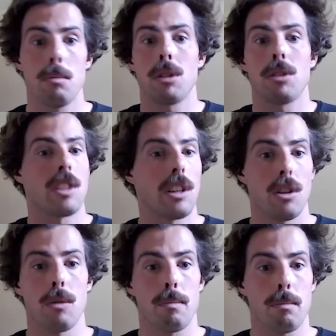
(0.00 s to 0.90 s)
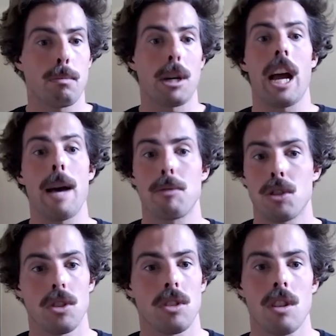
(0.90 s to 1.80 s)
because they're going to perhaps
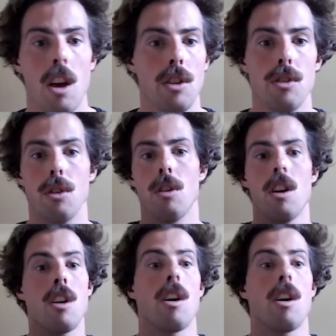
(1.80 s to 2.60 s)
just, you know,